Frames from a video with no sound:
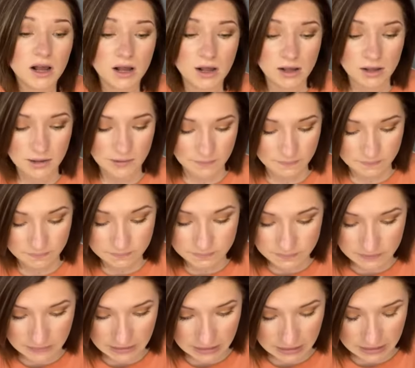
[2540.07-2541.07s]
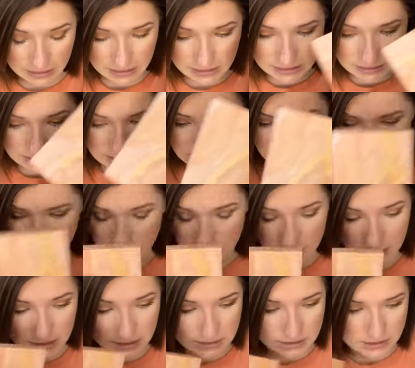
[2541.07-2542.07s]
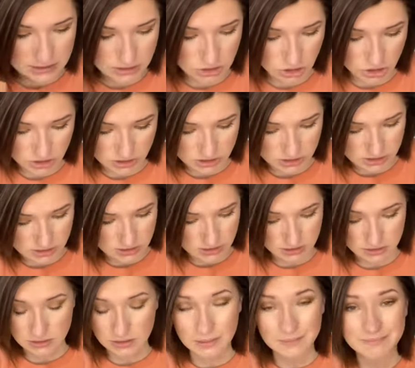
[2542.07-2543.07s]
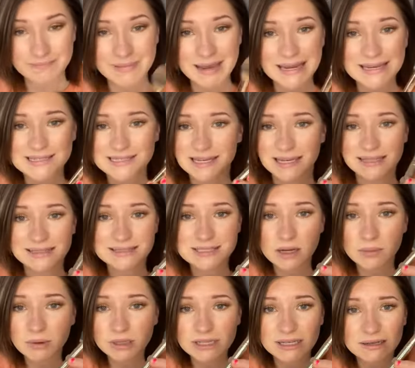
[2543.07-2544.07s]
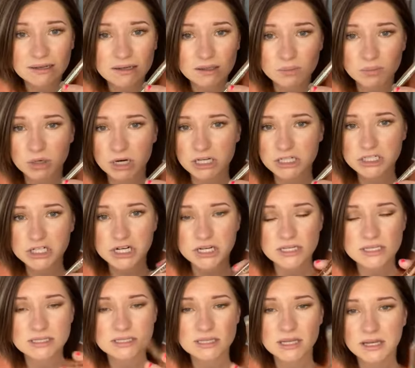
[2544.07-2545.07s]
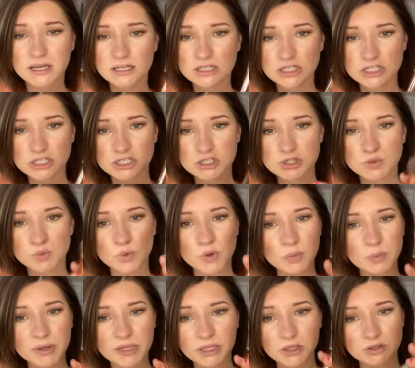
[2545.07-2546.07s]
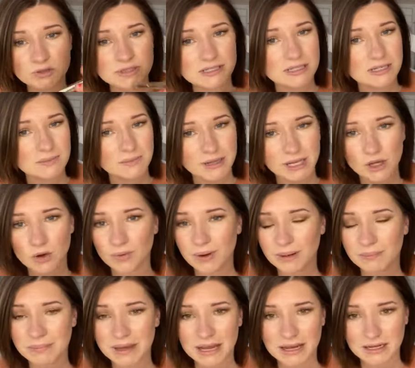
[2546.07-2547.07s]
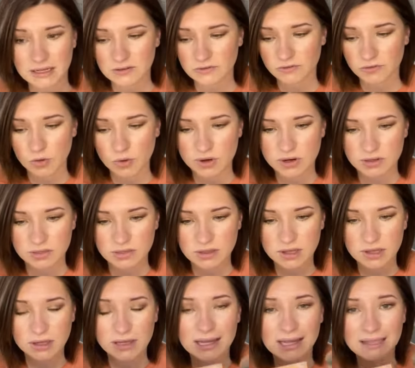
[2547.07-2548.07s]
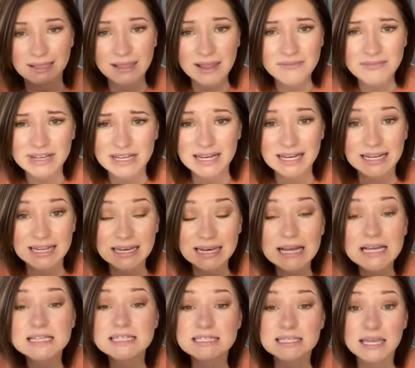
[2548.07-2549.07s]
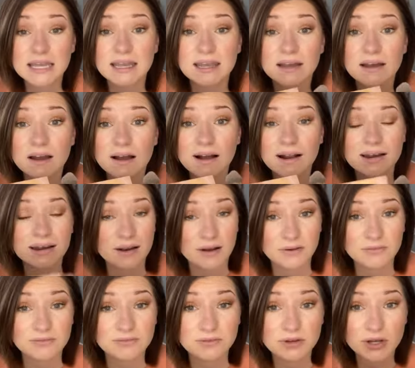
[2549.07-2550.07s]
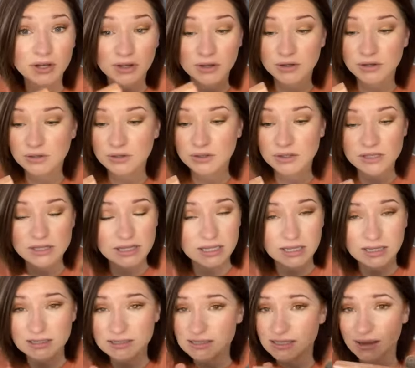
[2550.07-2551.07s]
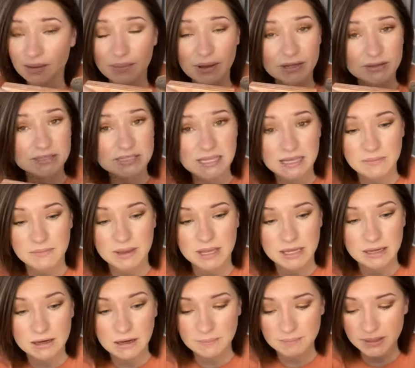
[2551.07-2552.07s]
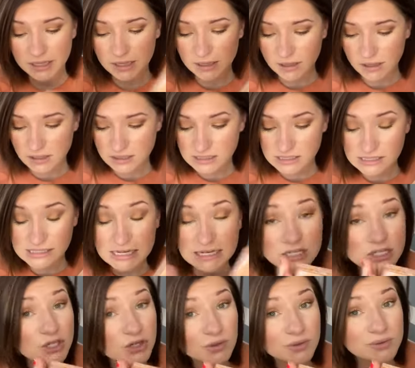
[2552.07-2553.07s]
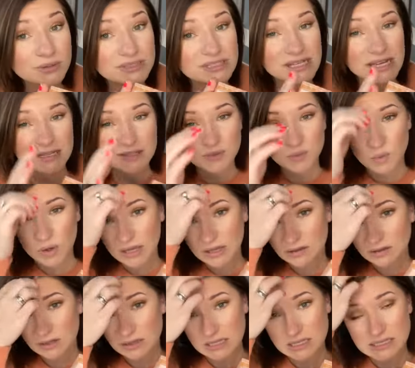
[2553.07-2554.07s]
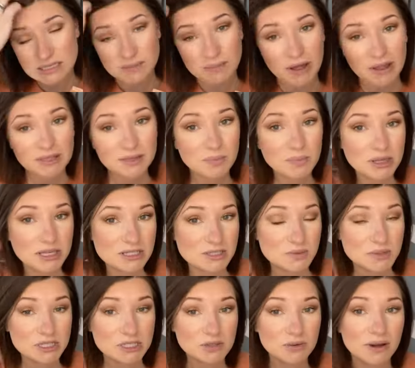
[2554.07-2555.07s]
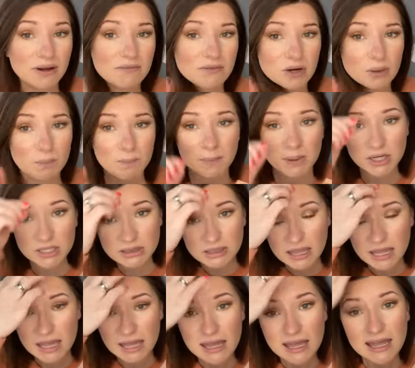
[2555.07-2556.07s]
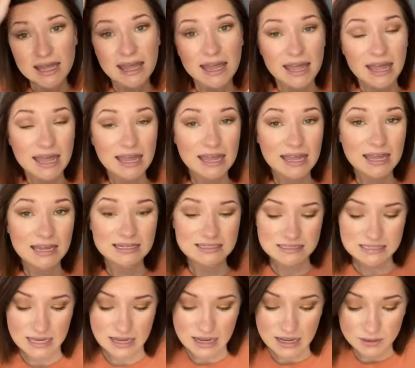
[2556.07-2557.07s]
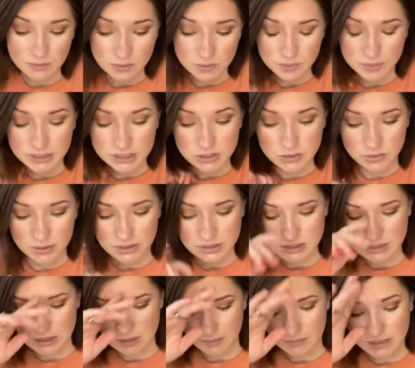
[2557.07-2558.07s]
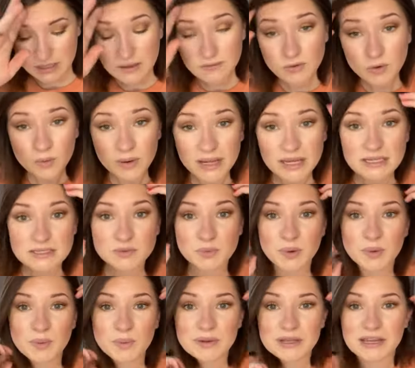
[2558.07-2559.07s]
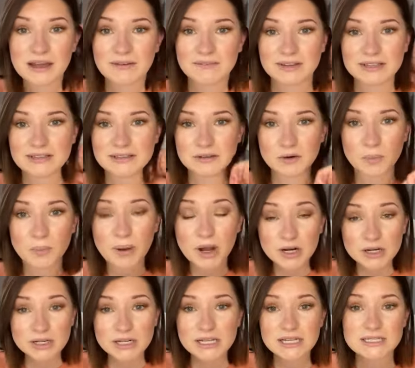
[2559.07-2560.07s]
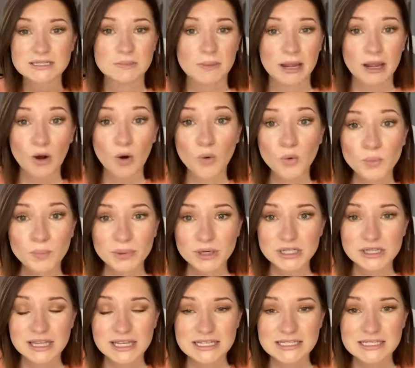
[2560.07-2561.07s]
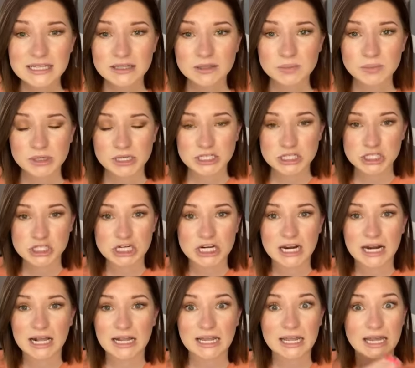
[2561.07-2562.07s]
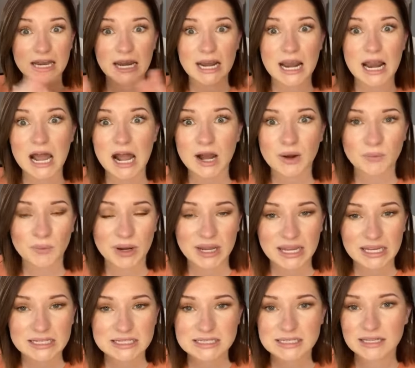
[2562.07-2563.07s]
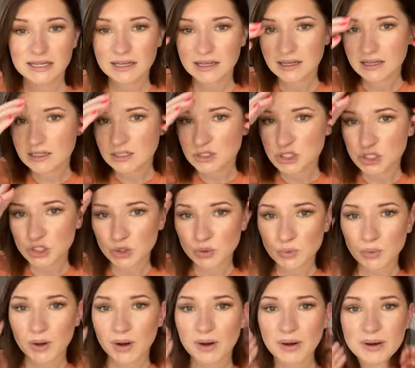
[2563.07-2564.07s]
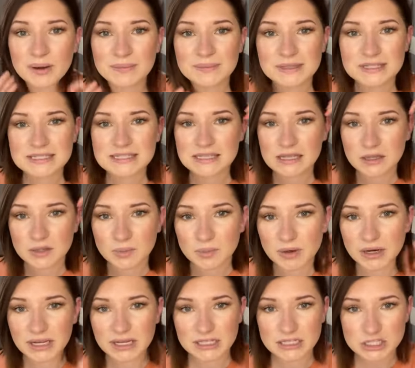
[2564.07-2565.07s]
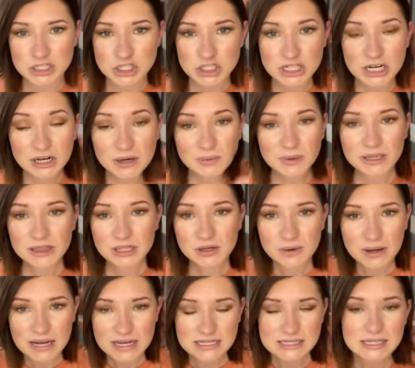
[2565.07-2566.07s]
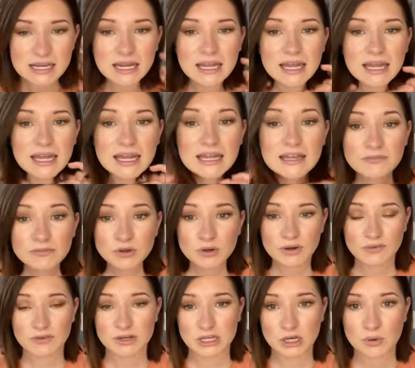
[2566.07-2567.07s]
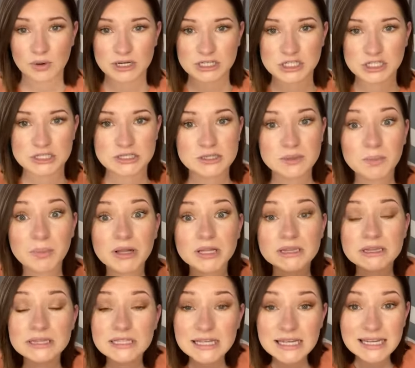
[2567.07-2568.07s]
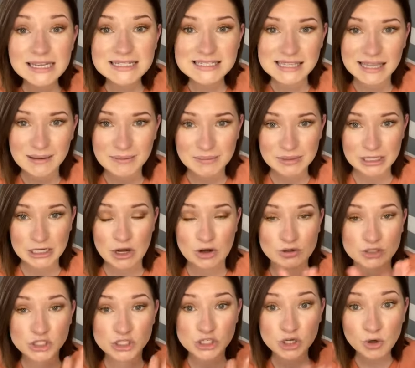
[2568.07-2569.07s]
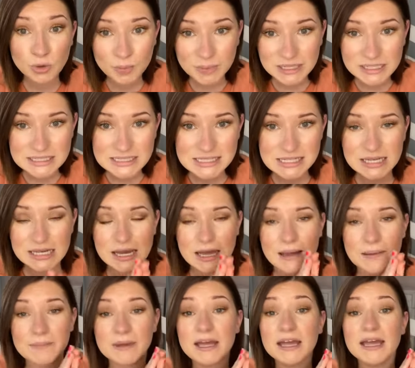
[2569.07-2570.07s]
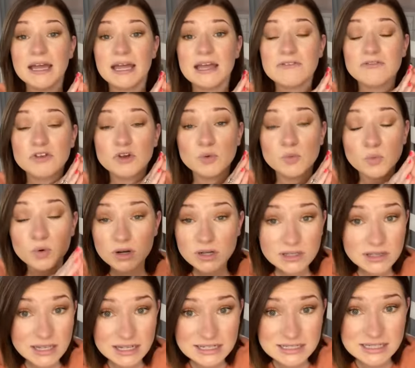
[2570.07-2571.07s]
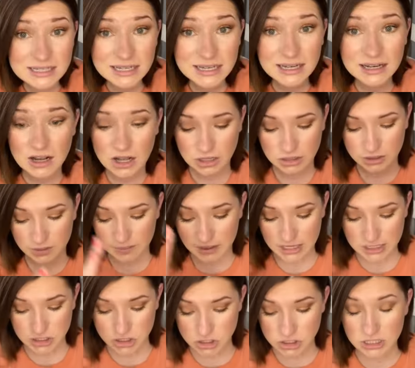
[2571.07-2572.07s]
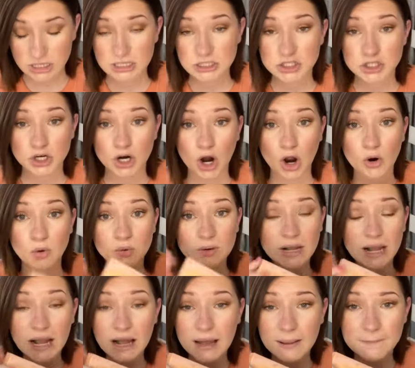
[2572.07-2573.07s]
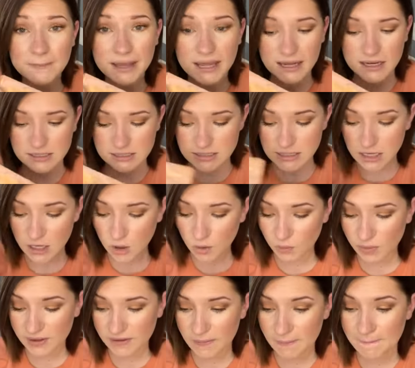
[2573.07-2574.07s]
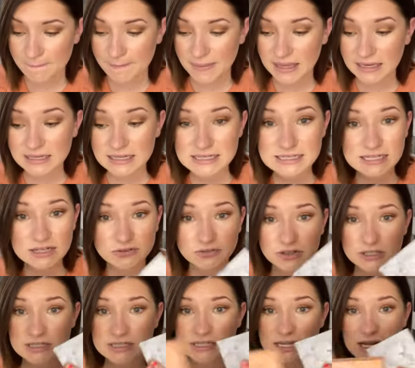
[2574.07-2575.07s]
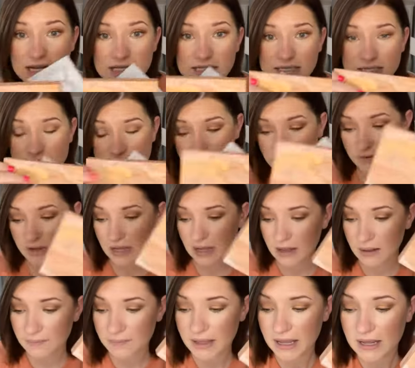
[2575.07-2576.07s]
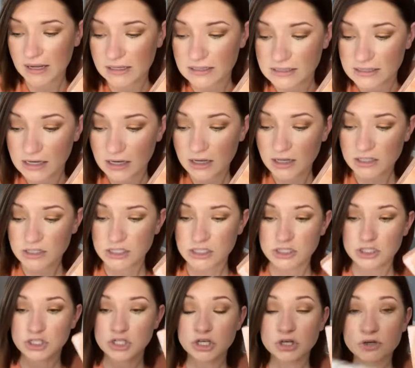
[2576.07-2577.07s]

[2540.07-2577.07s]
Um, it's, it's just amazing. Double-ended brushes just swooping. You've seen me going back and forth. I love it. I cannot say enough good things about Seint Makeup. Stay tuned as well this month because we do have our birthday and I will be doing some giveaways. We will be having a little party. It's my own birthday celebration and I cannot wait to um, celebrate and share with you guys. If you have any questions, please let me know. Shoot me a DM. If you would like to get color matched to get your own compact, we have many different sizes of compacts to